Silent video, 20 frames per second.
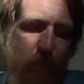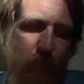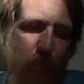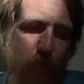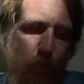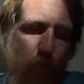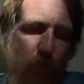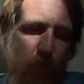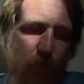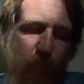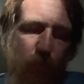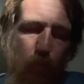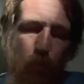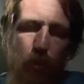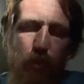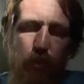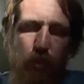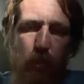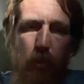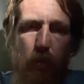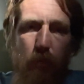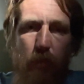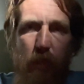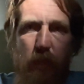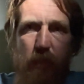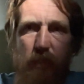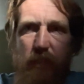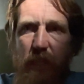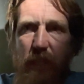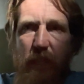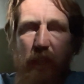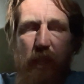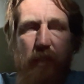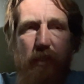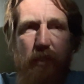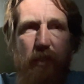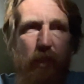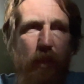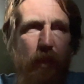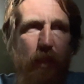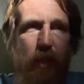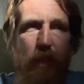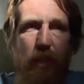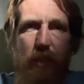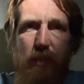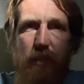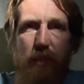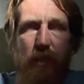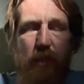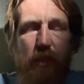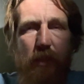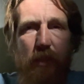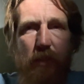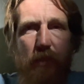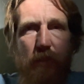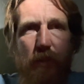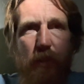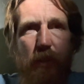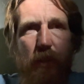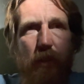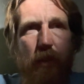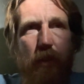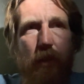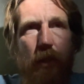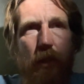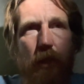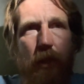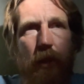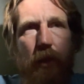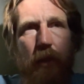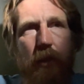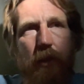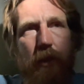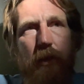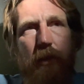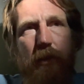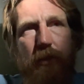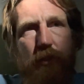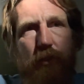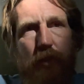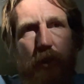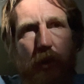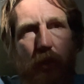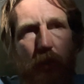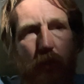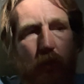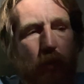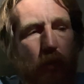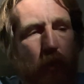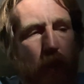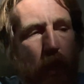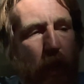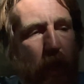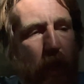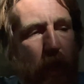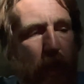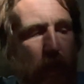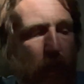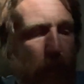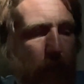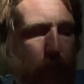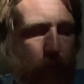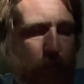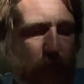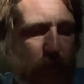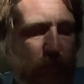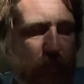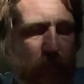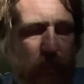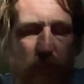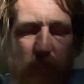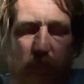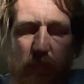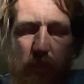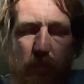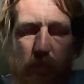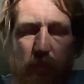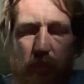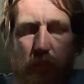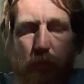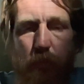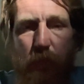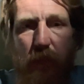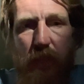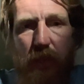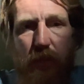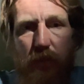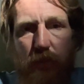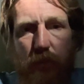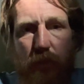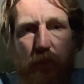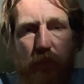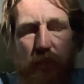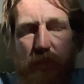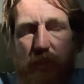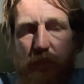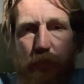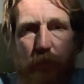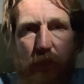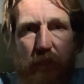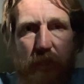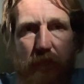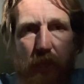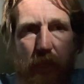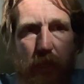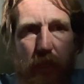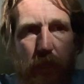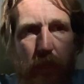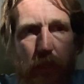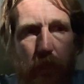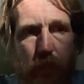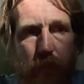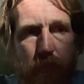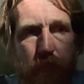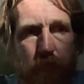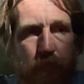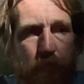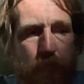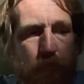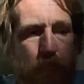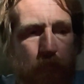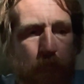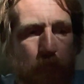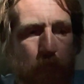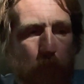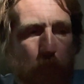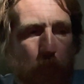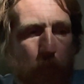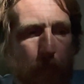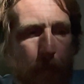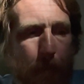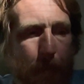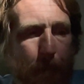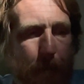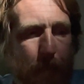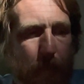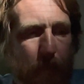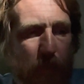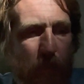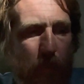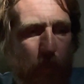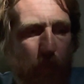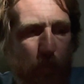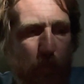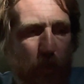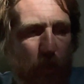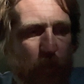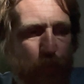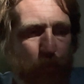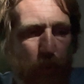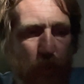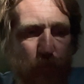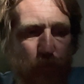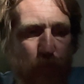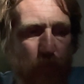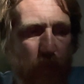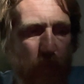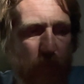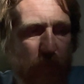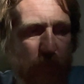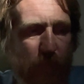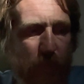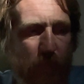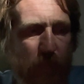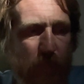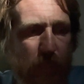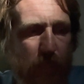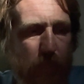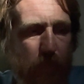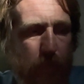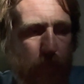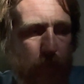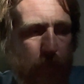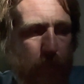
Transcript: We have forest all around us. I can't see anything. So I'm just continuously making noise as best I can. My bear spray is ready if I need it.